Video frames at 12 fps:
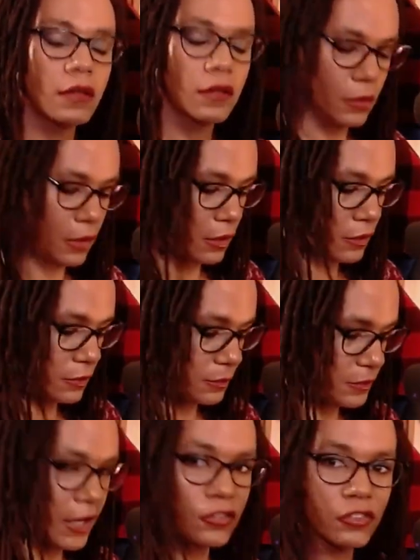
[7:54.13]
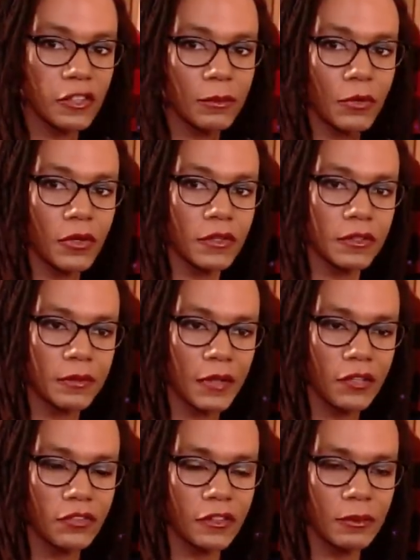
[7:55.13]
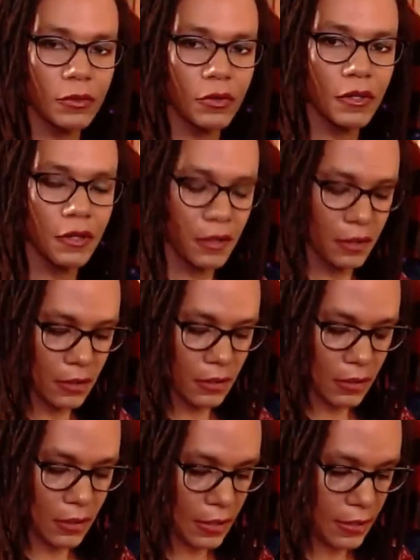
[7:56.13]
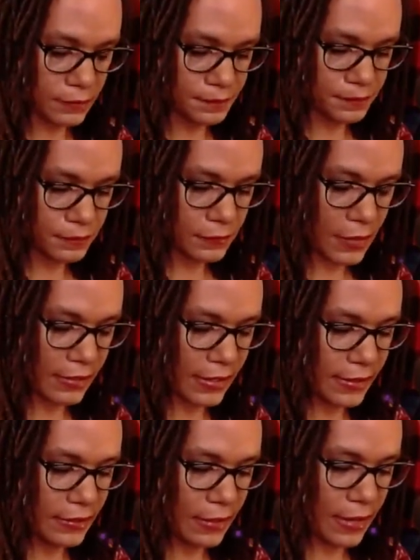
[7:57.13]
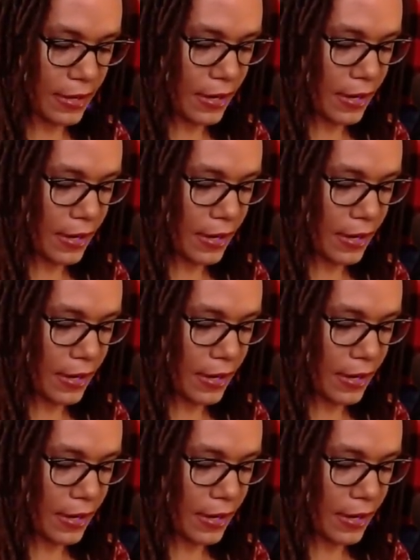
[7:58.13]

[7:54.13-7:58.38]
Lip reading: You are substantially more. And any